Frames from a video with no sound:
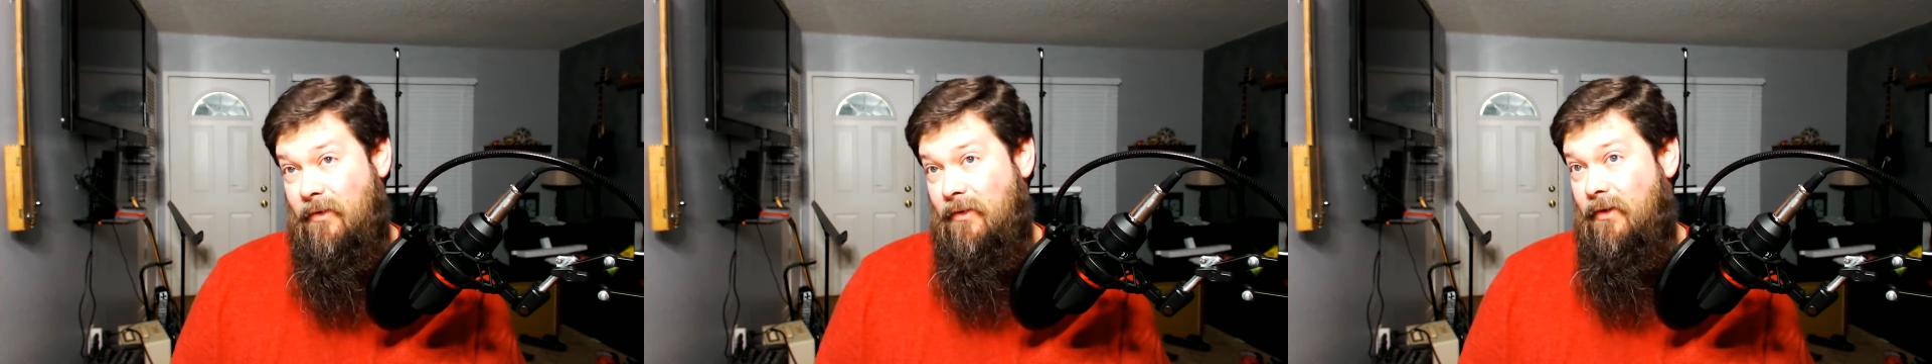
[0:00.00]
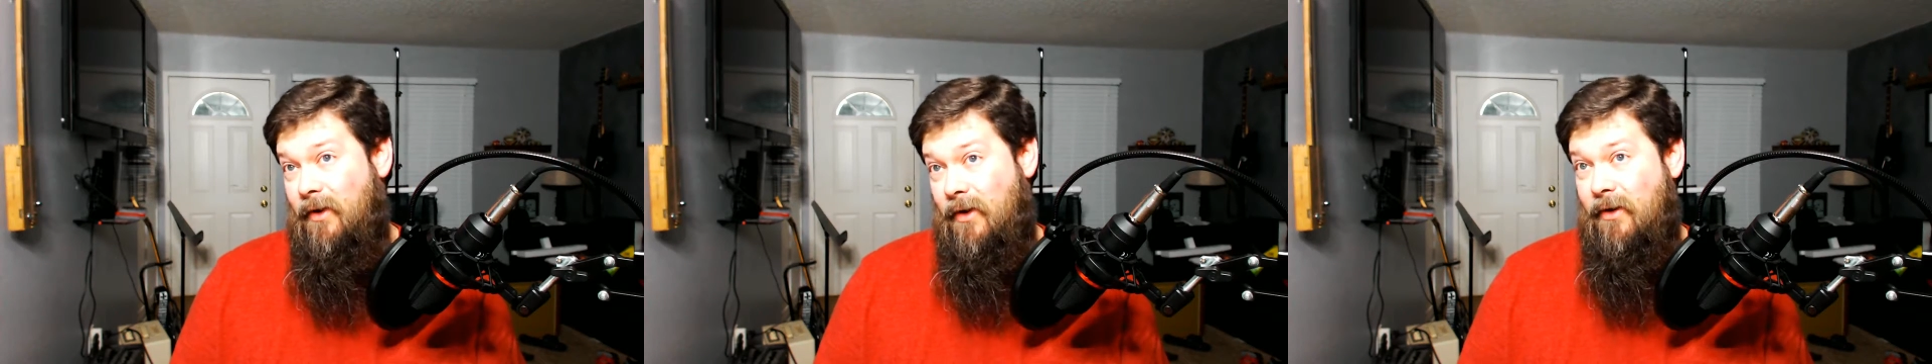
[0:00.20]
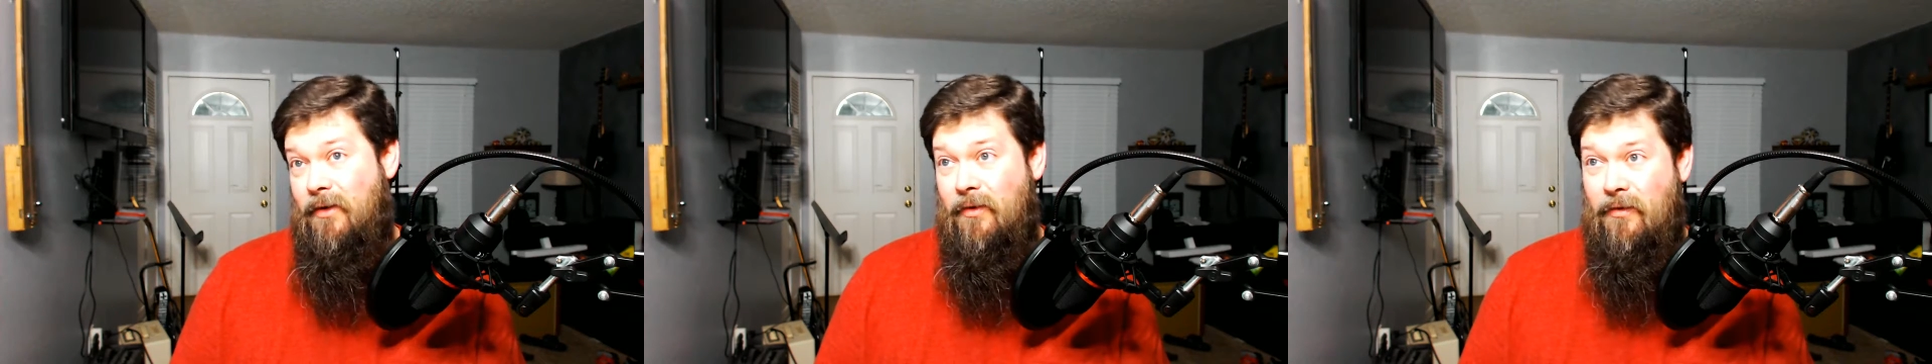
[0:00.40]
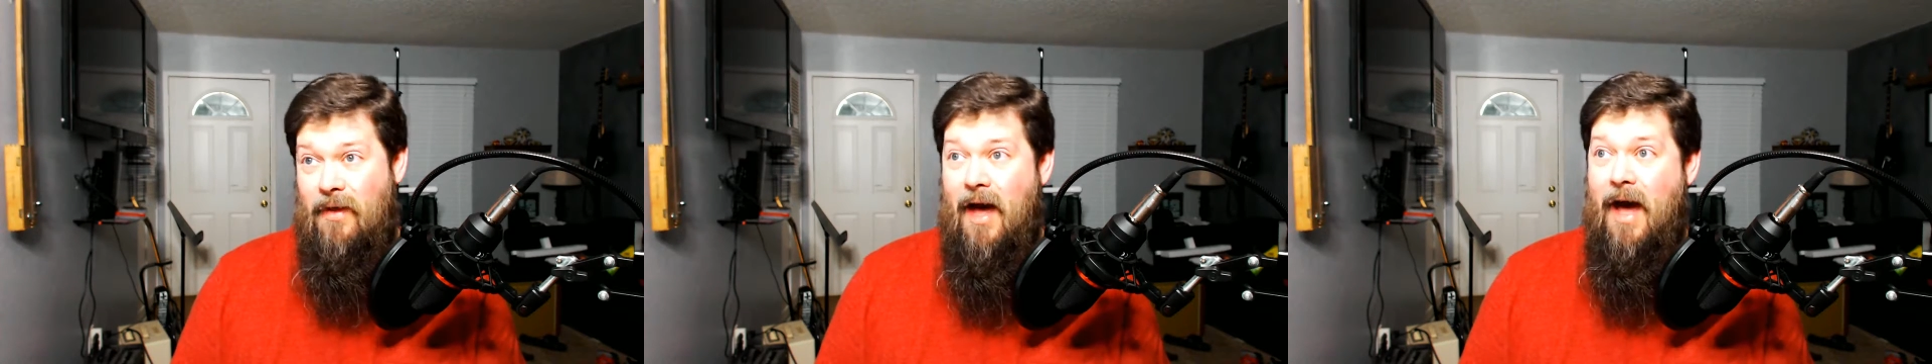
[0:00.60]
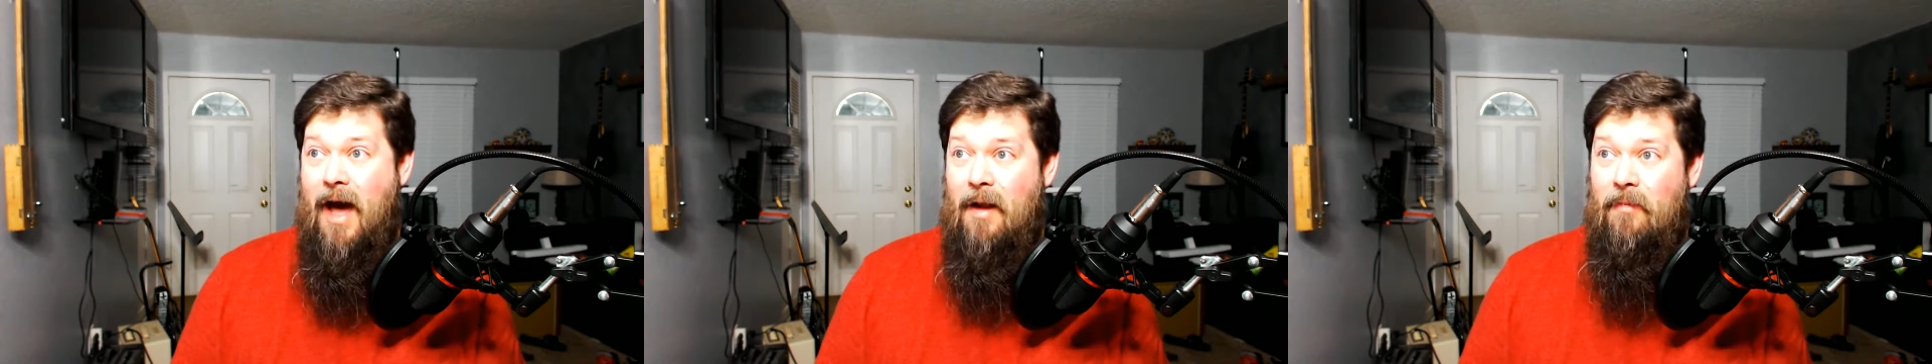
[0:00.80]
he could do
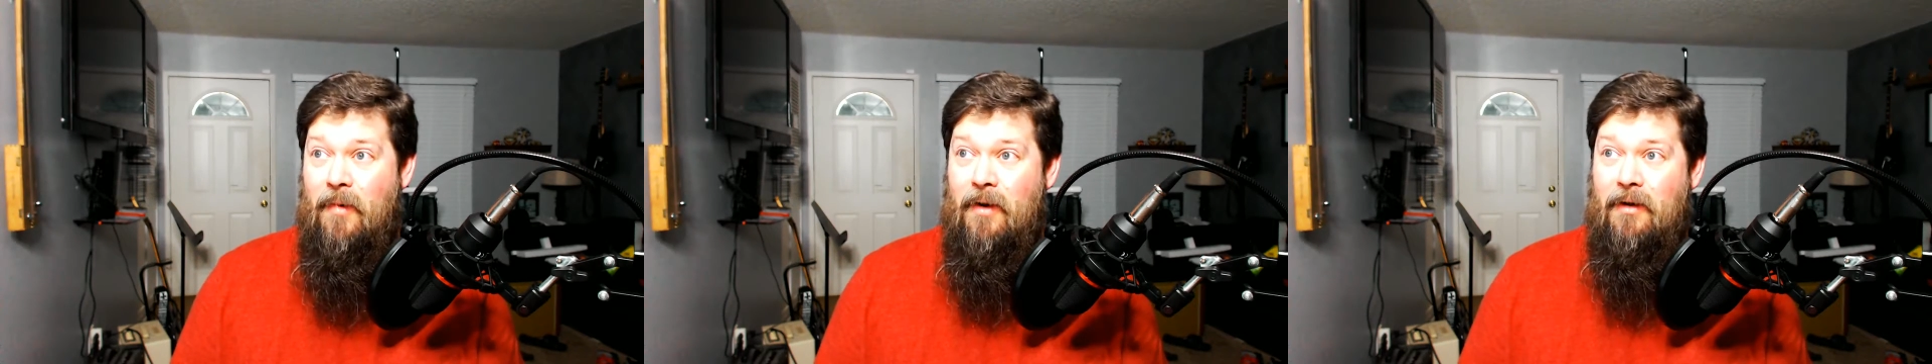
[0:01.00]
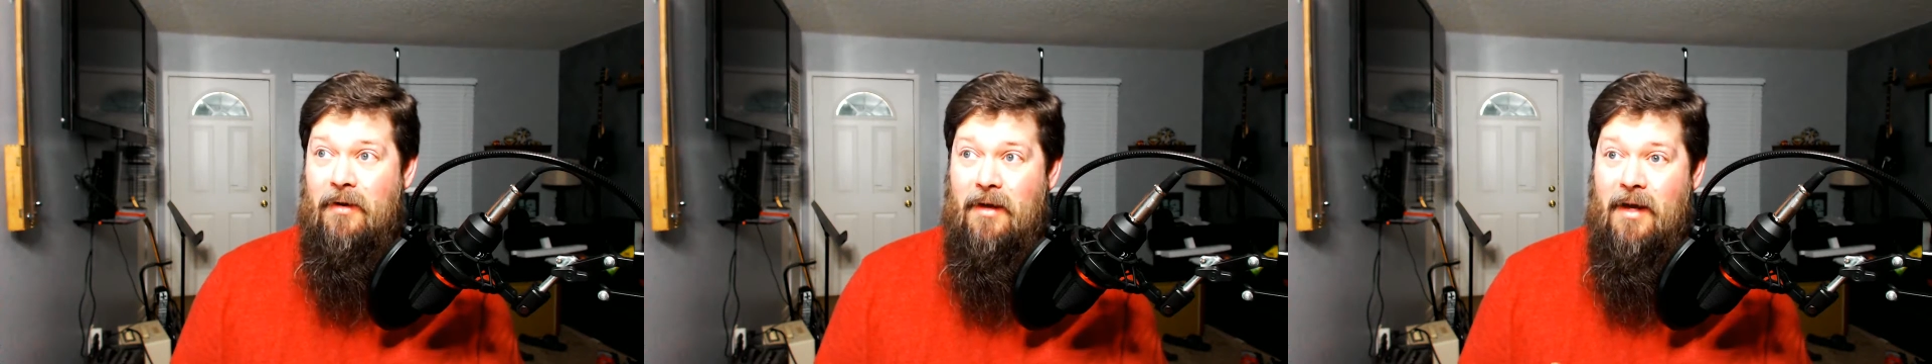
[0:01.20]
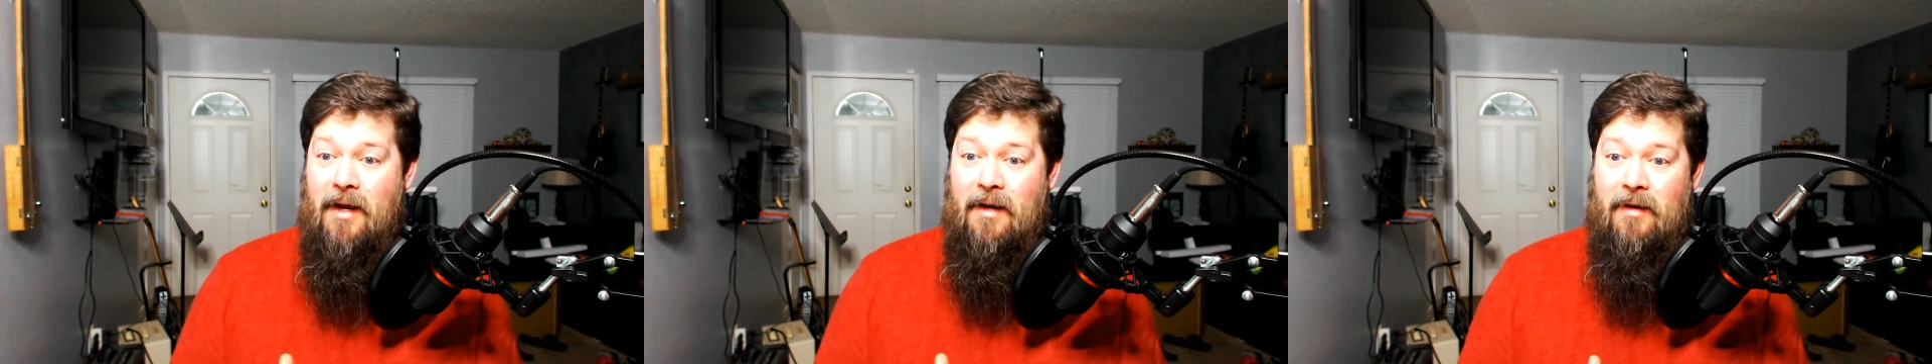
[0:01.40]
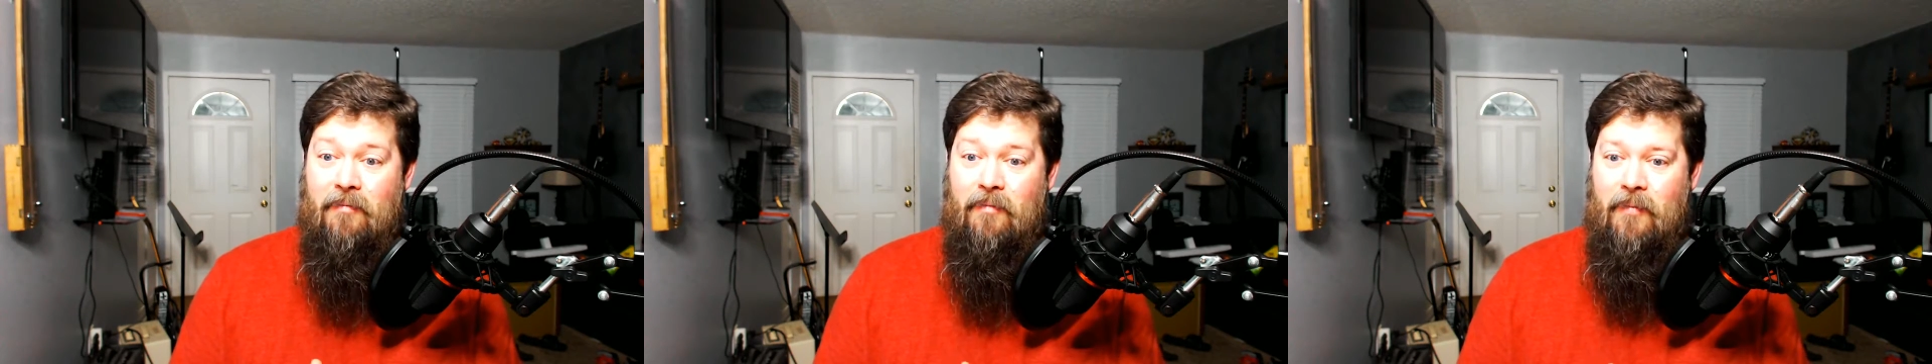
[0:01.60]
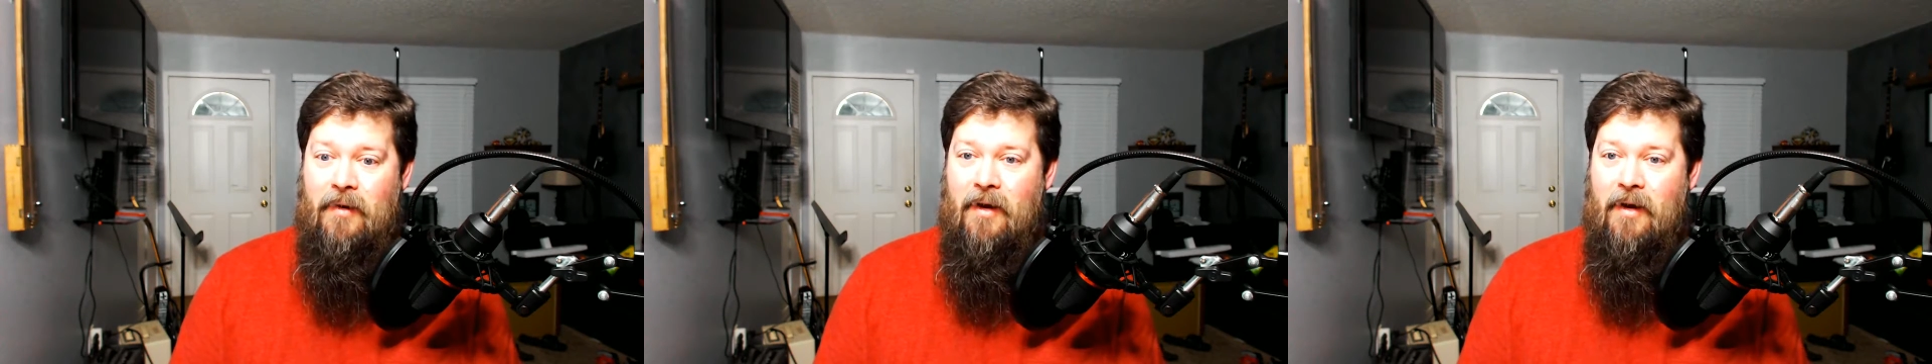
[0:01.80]
that, but can he